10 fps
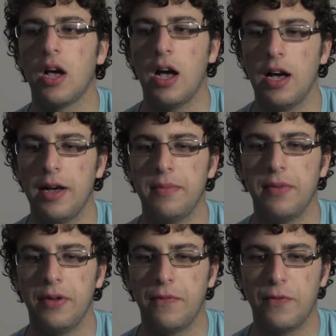For
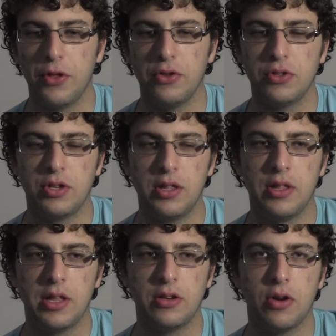those
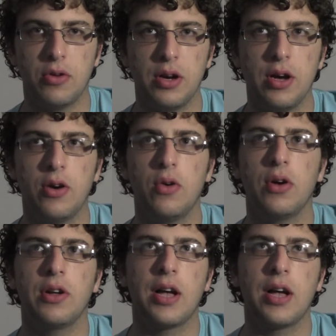that don't know,